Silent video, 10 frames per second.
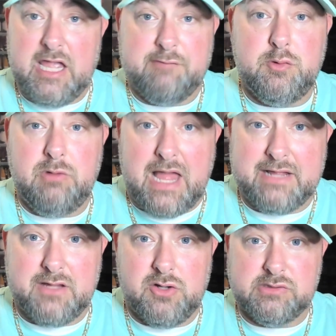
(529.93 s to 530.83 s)
If you
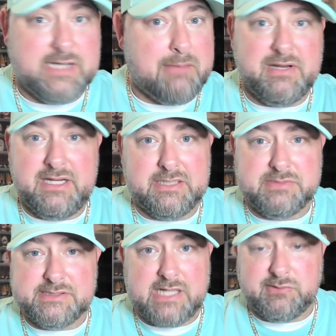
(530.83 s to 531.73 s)
like those, and I've been eating them
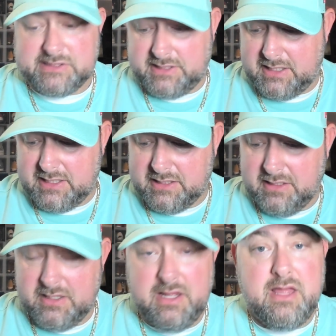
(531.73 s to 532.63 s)
since I was a kid,
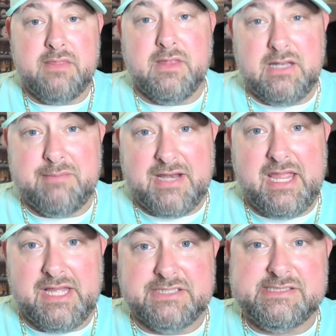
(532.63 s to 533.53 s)
the lemon
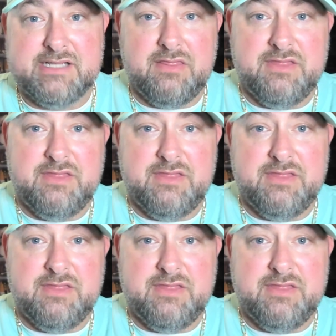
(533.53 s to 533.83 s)
heads.